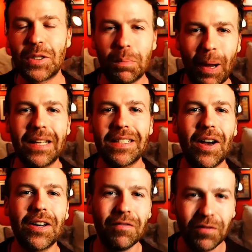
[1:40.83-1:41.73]

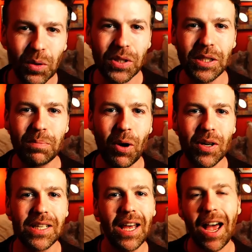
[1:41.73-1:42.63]
Palatine enforcers box,
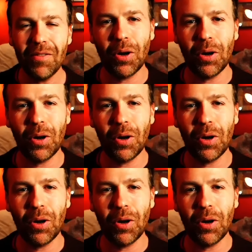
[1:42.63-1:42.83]
I've got